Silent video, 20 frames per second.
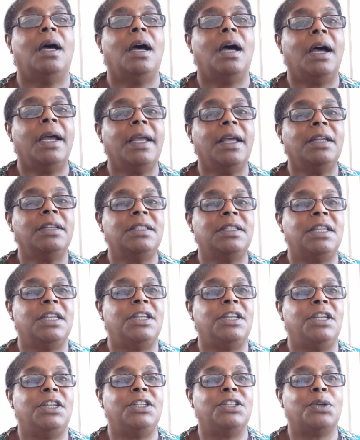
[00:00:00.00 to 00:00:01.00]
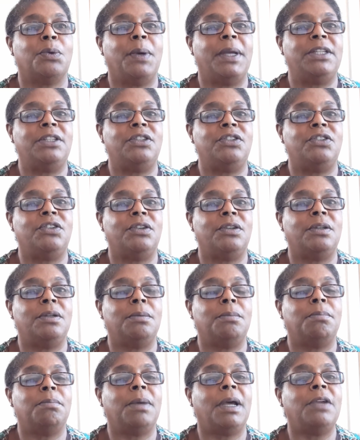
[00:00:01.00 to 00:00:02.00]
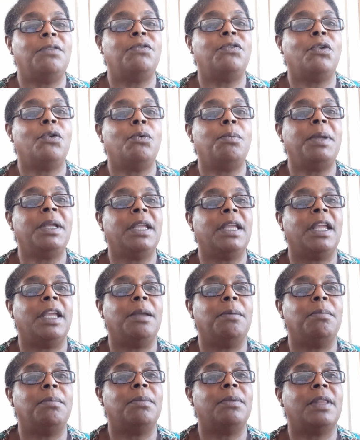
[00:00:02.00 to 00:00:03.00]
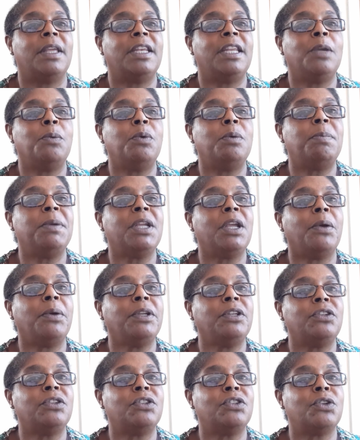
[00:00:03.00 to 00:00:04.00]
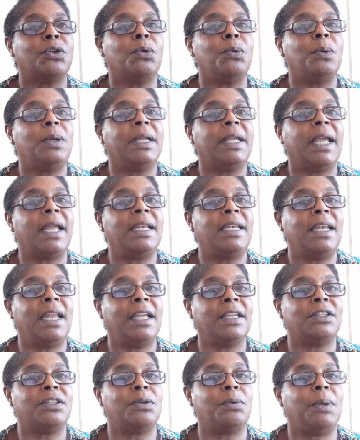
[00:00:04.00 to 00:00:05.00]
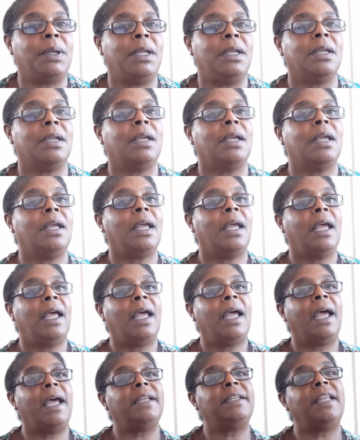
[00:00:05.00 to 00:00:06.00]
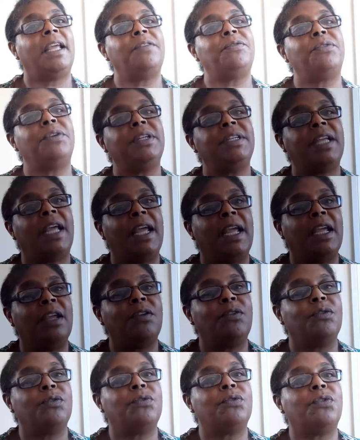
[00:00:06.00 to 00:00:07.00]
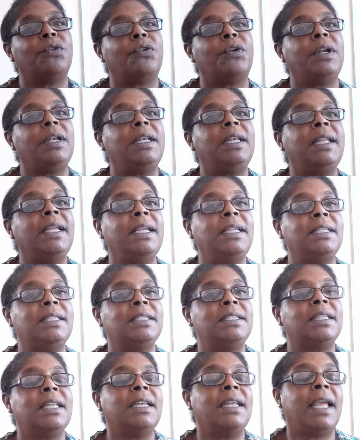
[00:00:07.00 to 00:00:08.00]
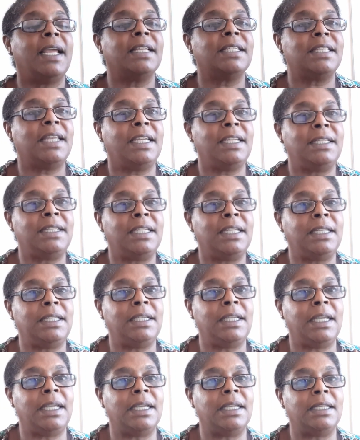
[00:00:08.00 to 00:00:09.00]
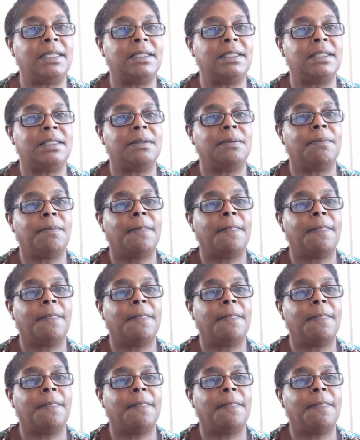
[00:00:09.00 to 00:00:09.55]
I answered his question by informing him that he would be going to school again next week, and every day for at least the next 18 years.